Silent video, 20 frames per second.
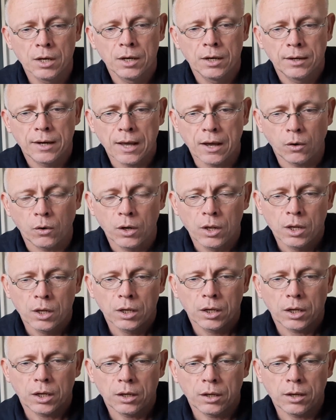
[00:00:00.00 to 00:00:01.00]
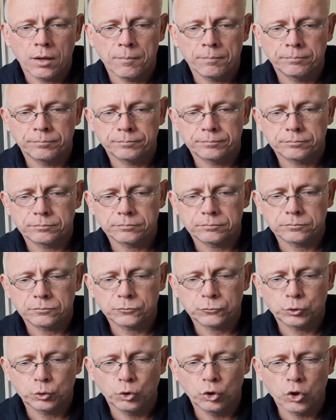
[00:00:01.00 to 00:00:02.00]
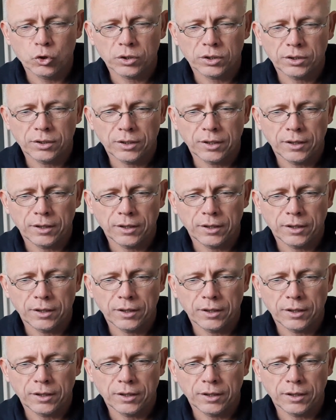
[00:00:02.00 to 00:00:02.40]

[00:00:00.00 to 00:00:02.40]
Now, to look